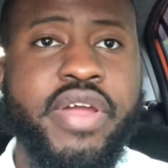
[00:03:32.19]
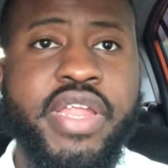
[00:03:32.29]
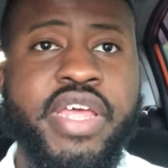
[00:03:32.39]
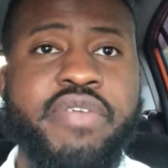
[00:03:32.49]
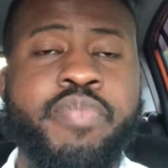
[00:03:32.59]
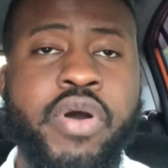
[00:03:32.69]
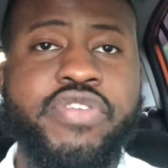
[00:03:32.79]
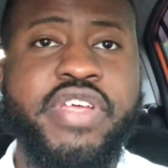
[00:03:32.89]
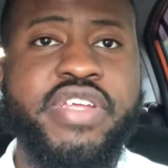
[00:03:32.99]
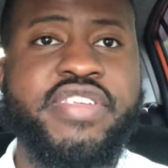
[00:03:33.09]
And he
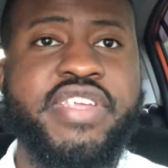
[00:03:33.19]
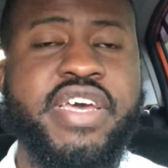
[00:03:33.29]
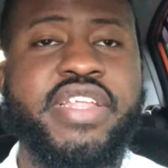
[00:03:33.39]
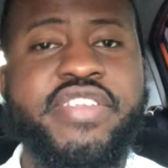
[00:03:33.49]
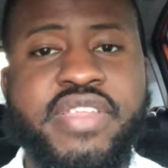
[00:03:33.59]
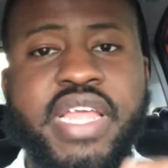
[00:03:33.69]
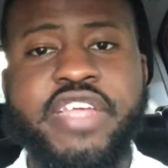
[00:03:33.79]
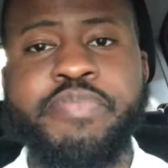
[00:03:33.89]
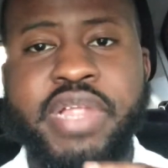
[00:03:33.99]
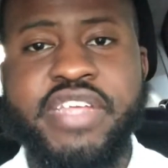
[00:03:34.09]
posted and said, this
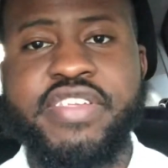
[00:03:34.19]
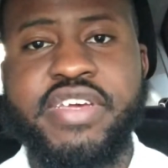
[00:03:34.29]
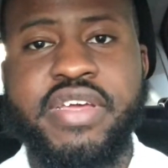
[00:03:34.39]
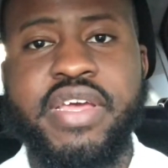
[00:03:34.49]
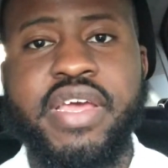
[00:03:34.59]
next blessing